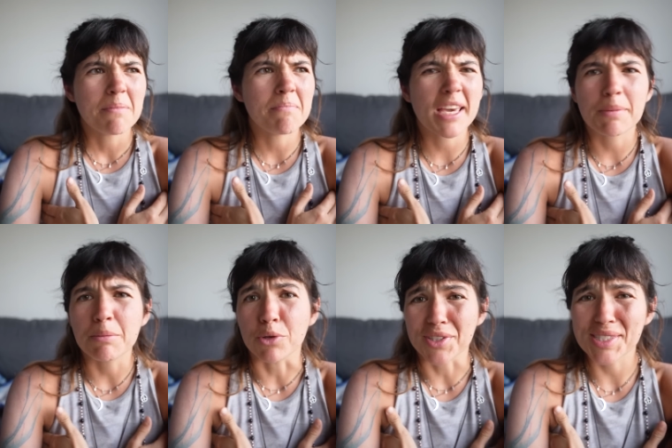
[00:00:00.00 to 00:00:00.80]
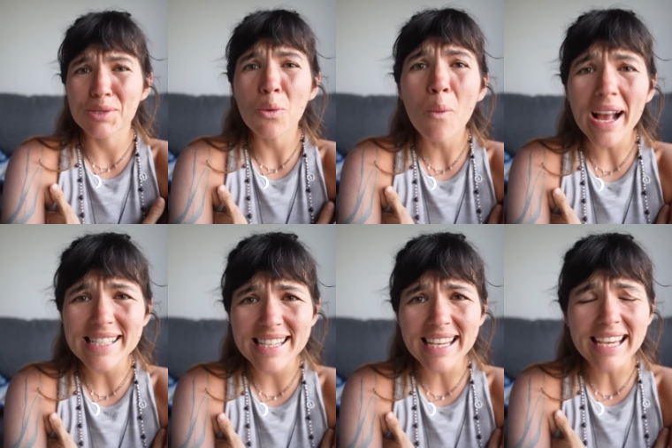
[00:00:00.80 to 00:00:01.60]
make me more
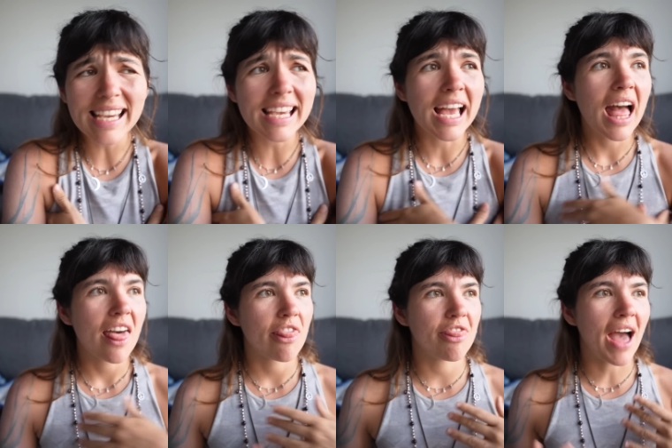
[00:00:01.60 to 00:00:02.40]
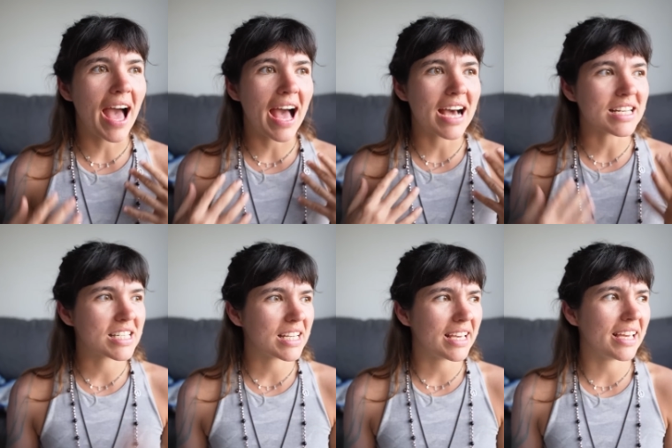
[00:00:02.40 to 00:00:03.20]
sweaty,
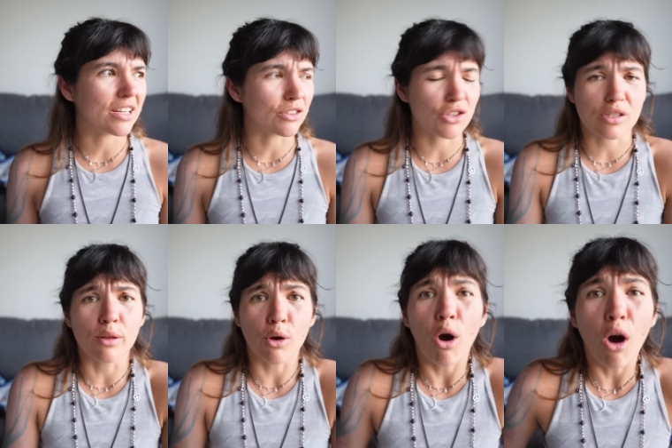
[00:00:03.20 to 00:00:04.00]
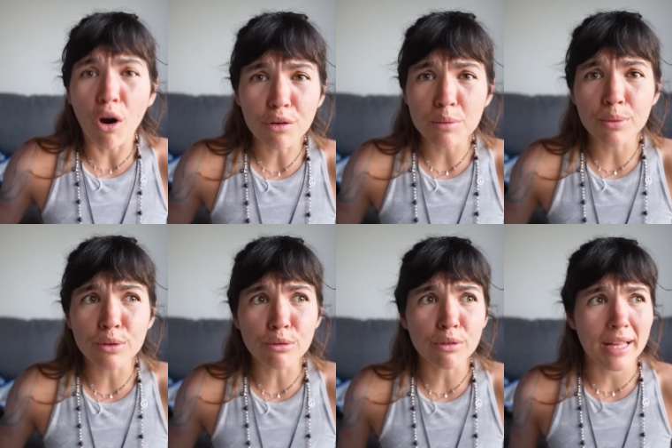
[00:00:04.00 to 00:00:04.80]
that it'll just look
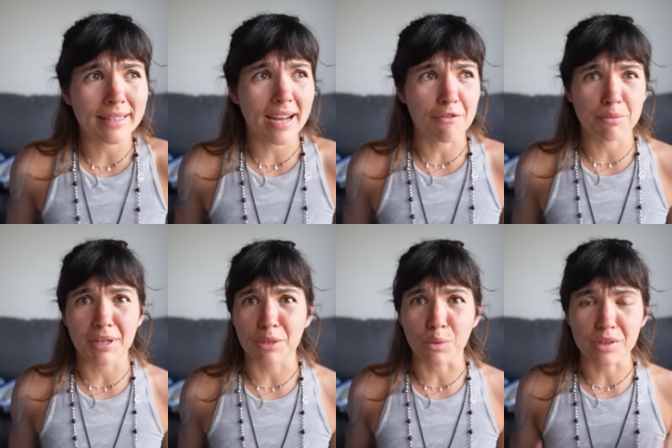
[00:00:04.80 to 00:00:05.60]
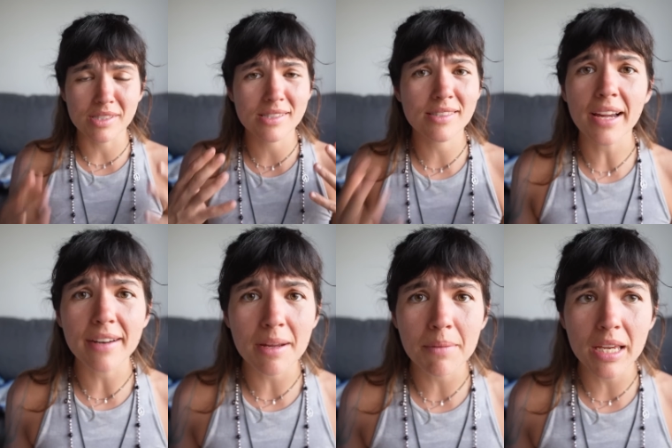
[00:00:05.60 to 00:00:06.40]
horrible and that everybody will
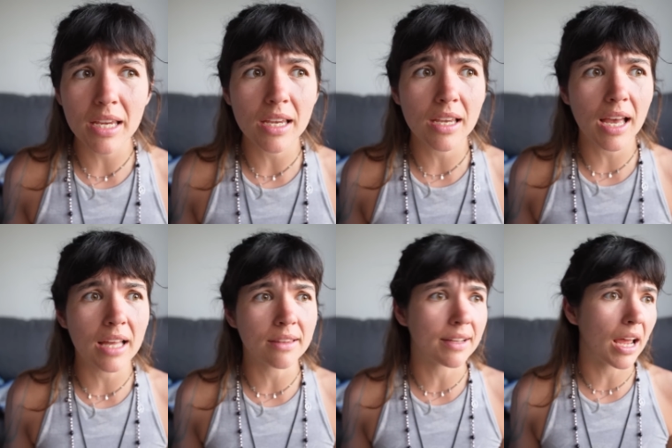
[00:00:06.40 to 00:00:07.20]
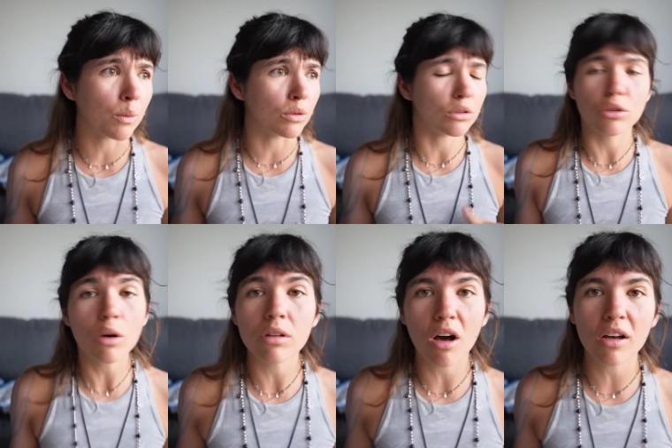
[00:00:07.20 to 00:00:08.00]
stare at me and that I will
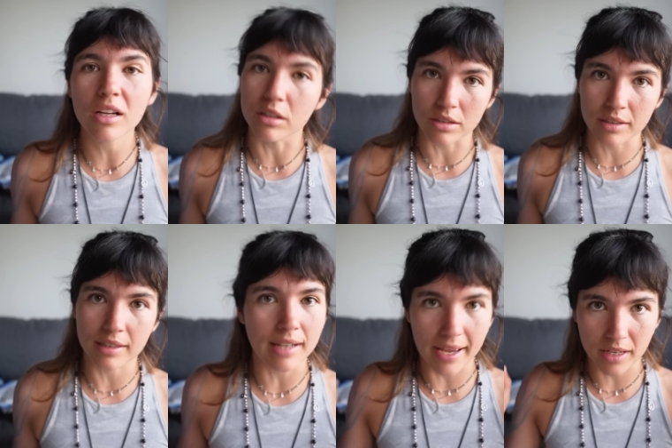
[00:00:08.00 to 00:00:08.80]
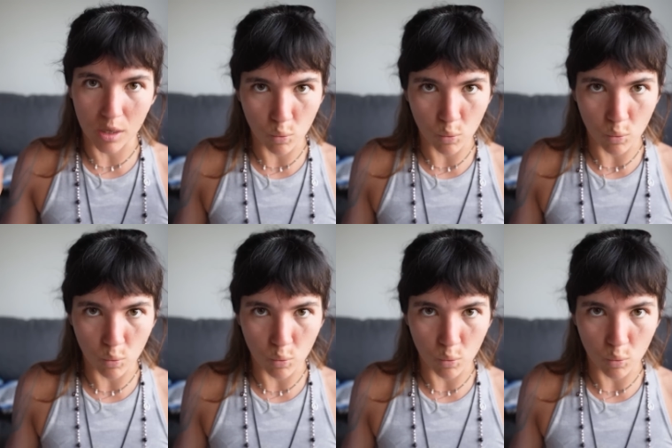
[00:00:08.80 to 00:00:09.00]
no longer look like a